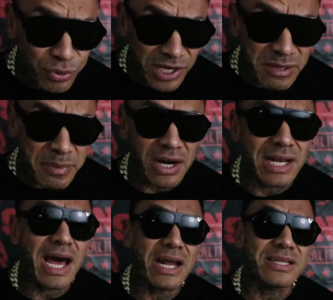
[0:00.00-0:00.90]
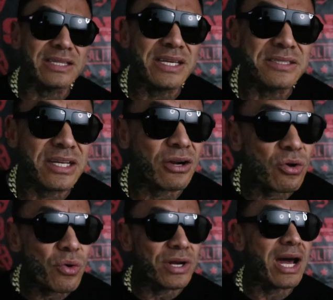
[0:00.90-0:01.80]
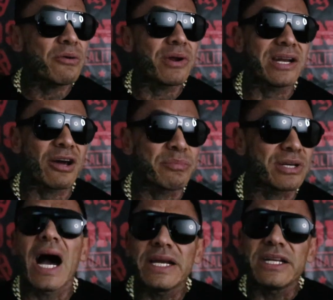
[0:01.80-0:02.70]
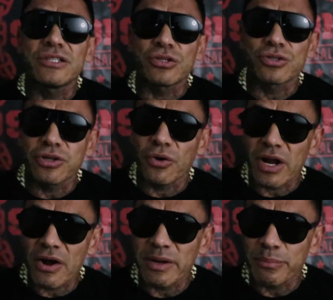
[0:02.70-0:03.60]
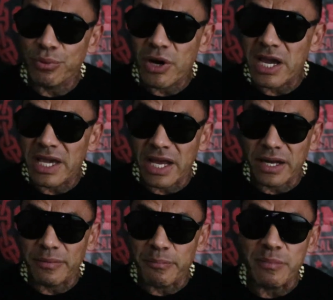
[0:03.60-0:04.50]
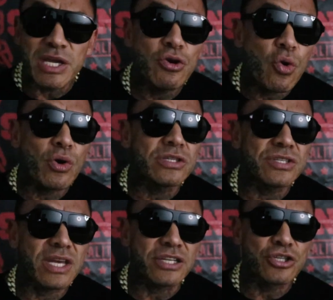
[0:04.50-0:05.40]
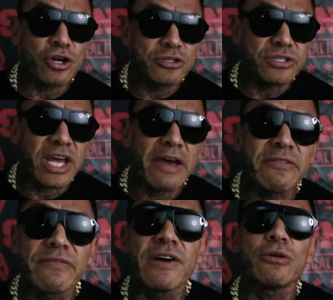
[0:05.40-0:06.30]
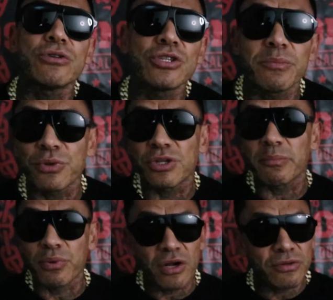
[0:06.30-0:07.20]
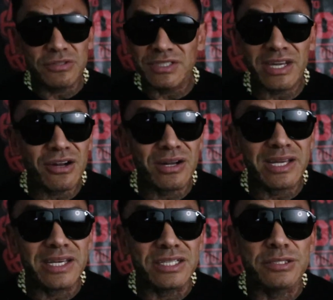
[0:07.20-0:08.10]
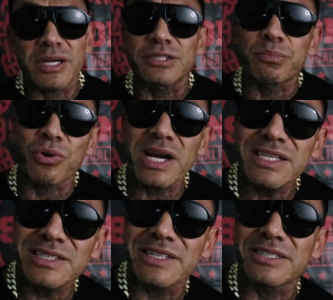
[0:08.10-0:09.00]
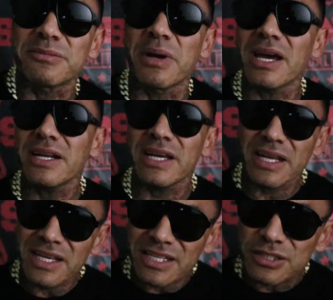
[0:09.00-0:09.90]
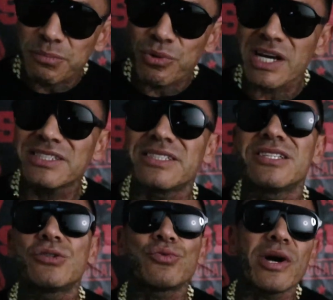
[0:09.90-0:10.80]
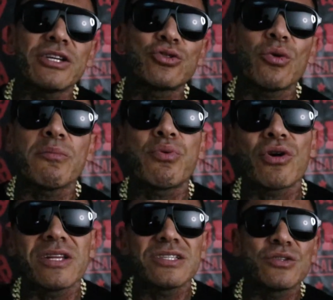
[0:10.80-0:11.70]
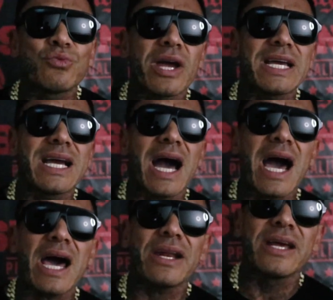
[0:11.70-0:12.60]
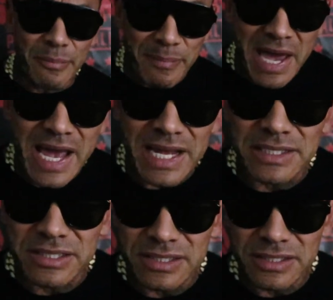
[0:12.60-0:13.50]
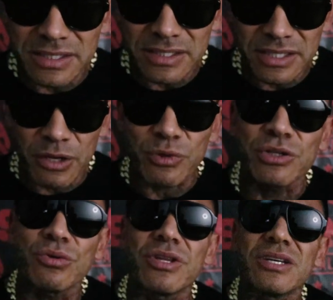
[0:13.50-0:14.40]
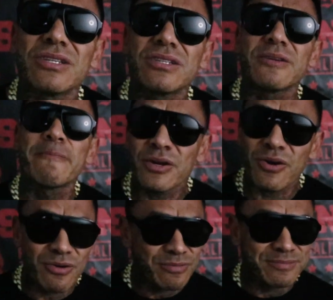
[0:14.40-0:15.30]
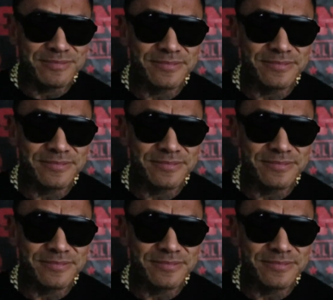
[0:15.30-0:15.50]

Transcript: pray about a lot of things that are going on right now. I needed to slow down and pray. And me going to that church and having fellowship with the brothers there is, is priceless, man. it, it is priceless. This is why it's so important. This is why God commands that we do this. You know,